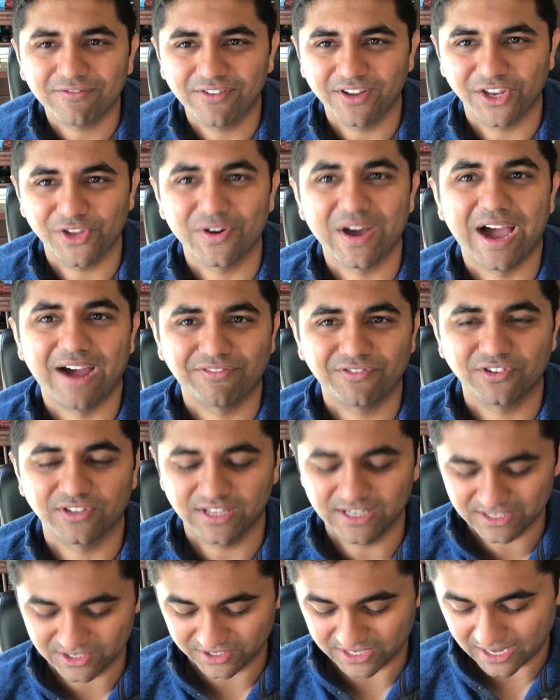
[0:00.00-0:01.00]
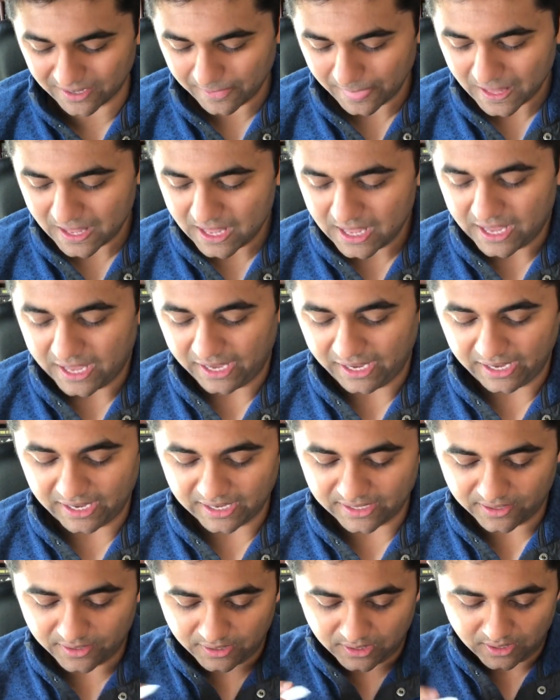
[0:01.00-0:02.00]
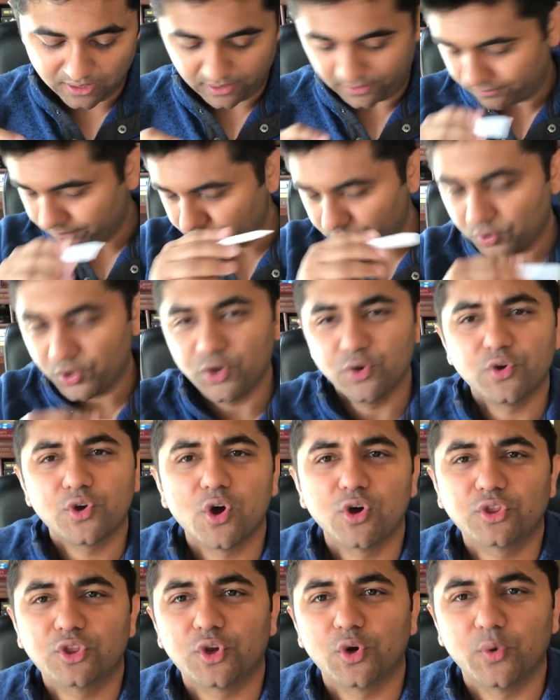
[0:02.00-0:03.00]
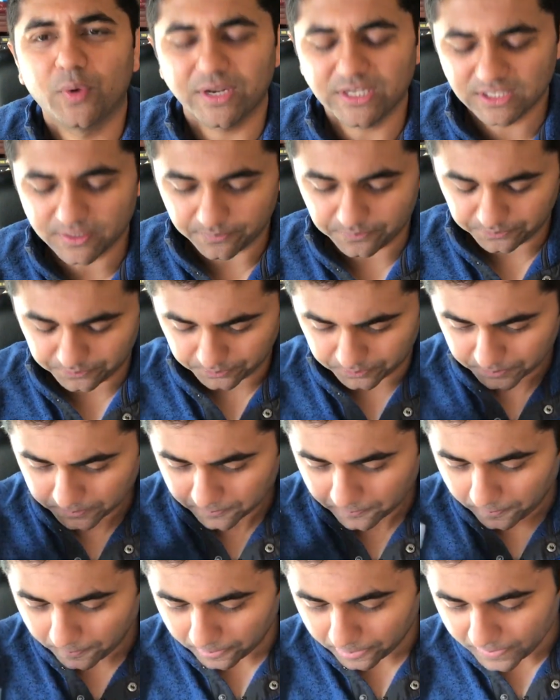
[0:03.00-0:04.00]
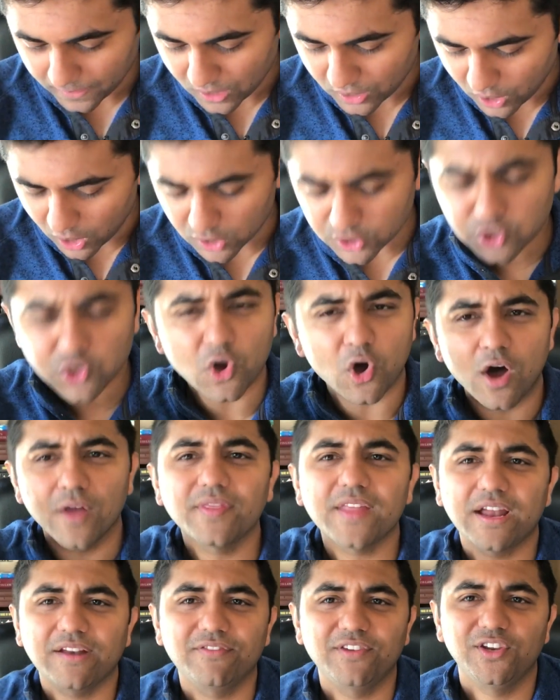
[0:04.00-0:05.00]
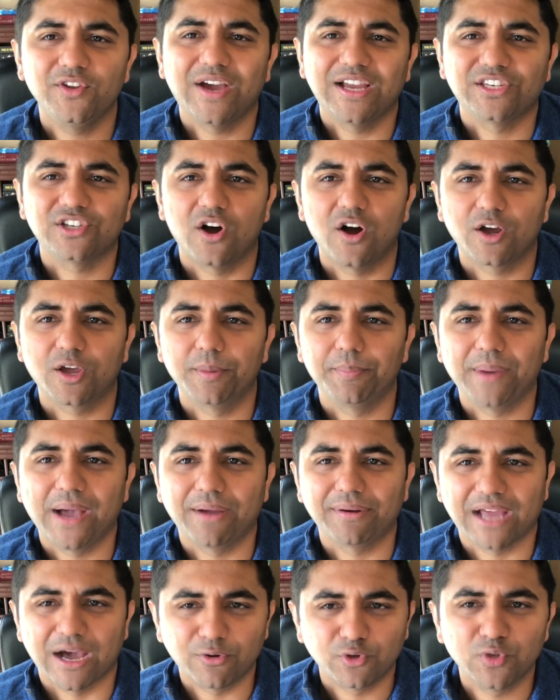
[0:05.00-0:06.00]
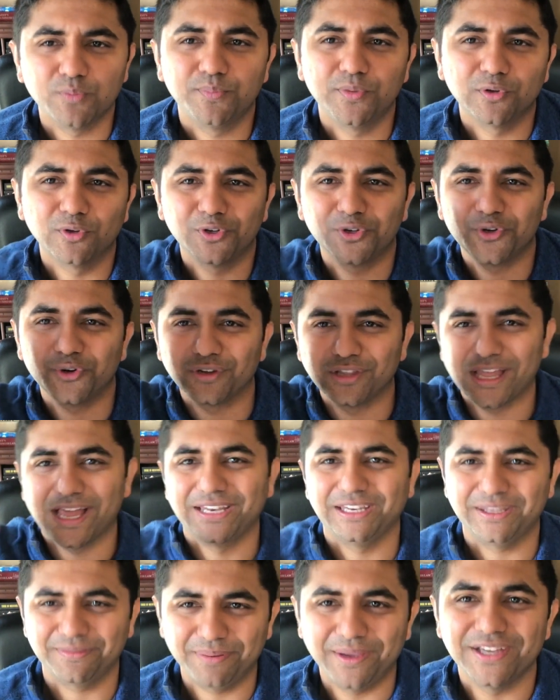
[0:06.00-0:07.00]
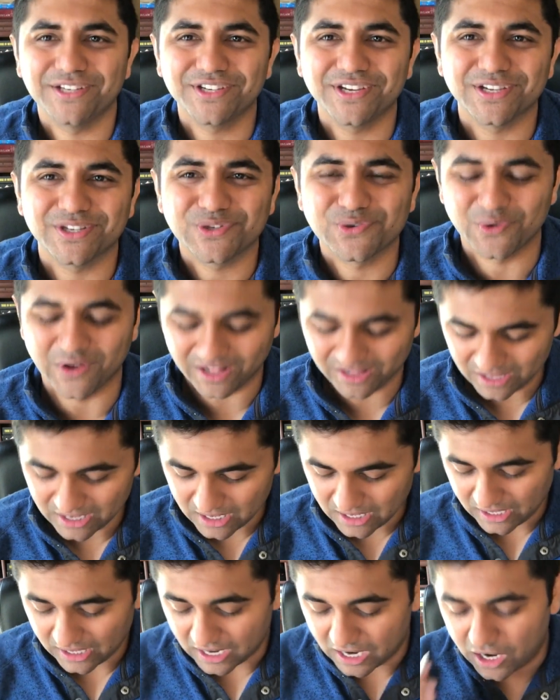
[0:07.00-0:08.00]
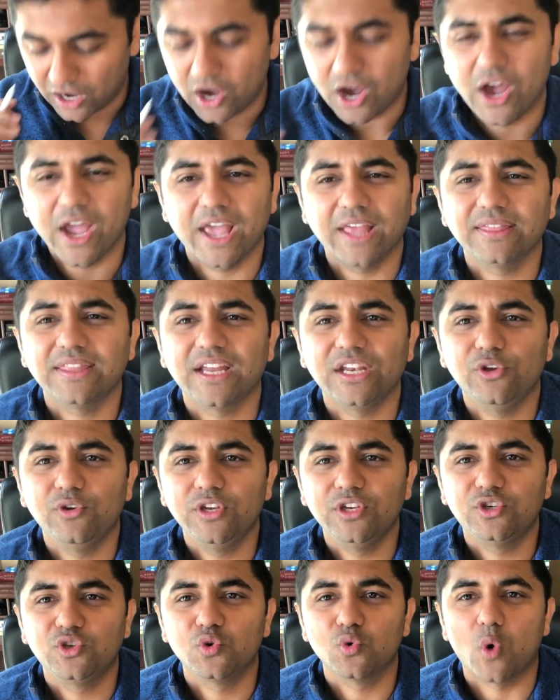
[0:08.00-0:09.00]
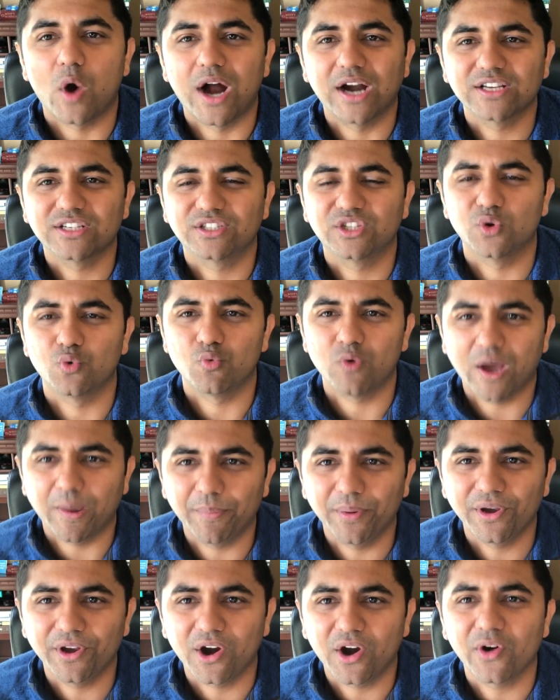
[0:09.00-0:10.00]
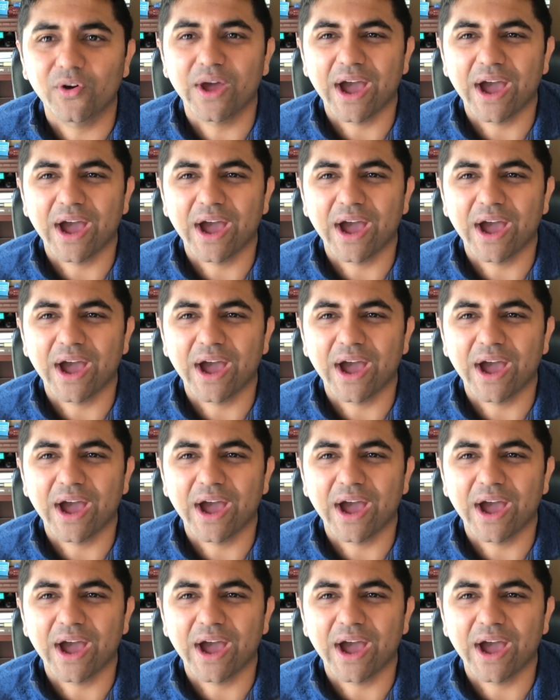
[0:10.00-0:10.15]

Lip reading: video after this, okay? And you go through it. Also on that video, I talked about how to build your landing page as well. And then you need to watch the Webinar